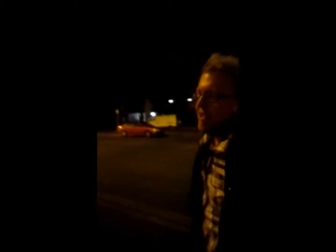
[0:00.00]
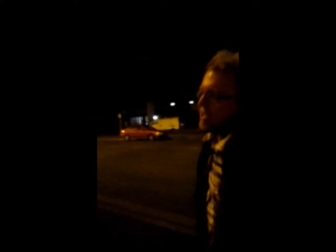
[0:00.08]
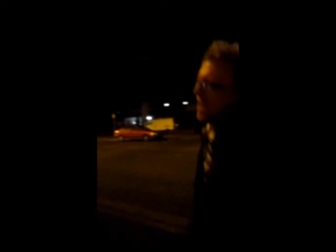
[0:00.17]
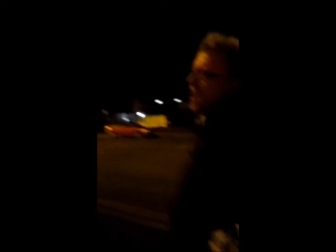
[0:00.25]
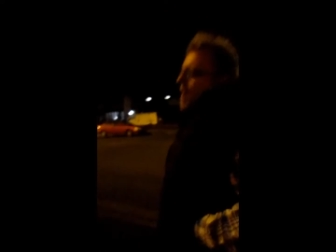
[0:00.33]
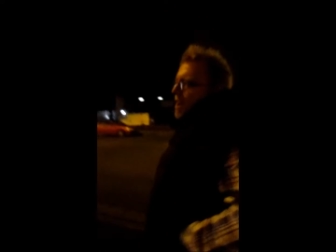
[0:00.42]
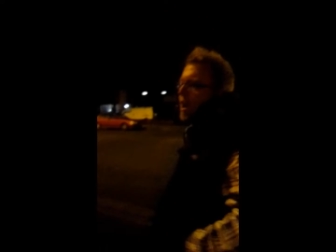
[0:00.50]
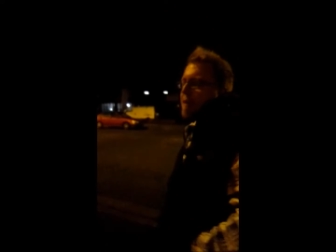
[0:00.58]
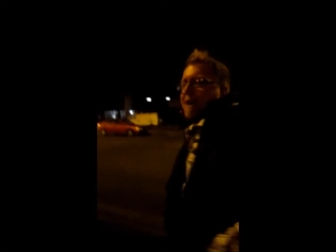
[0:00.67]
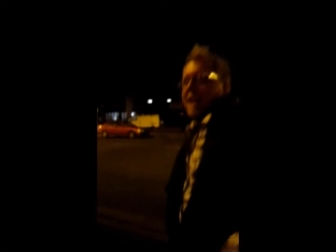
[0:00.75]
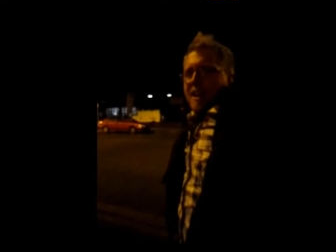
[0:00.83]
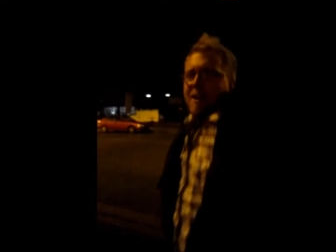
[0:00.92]
said, oh, alright,
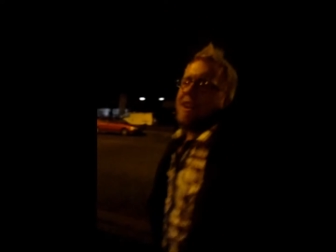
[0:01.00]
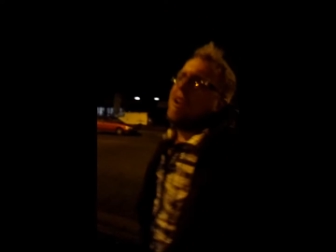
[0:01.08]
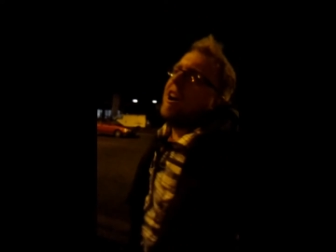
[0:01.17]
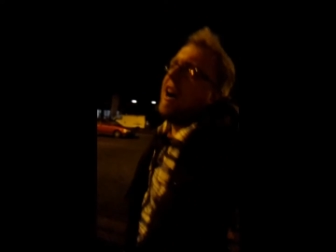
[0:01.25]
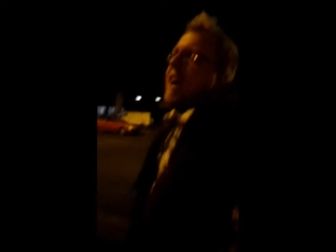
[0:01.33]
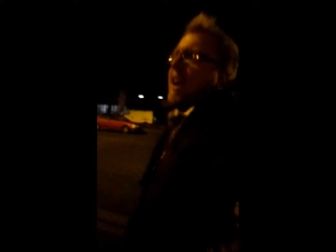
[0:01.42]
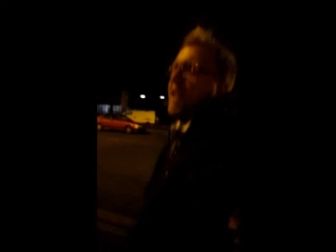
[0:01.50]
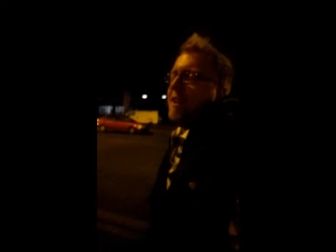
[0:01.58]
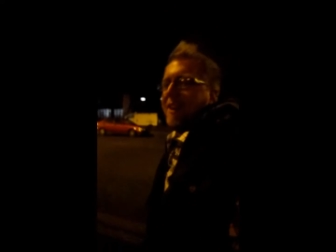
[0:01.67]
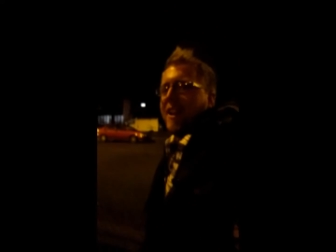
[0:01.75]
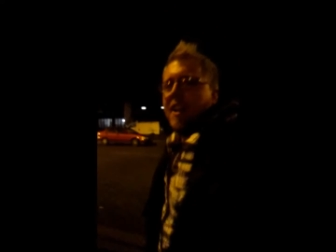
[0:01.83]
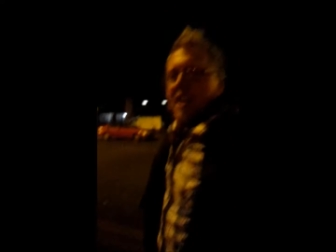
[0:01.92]
mate. I went, alright. And he
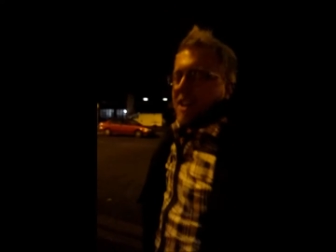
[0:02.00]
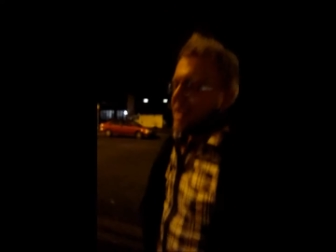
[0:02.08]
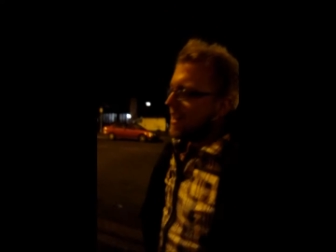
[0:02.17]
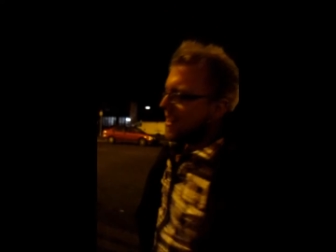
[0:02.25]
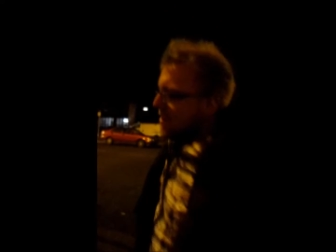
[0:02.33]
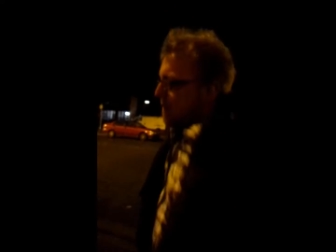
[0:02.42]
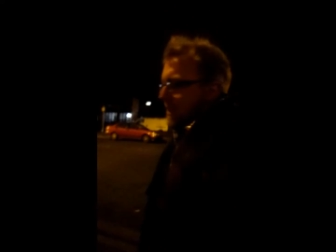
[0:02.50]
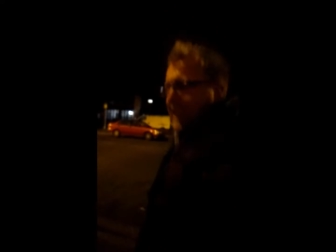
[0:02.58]
went, do you want me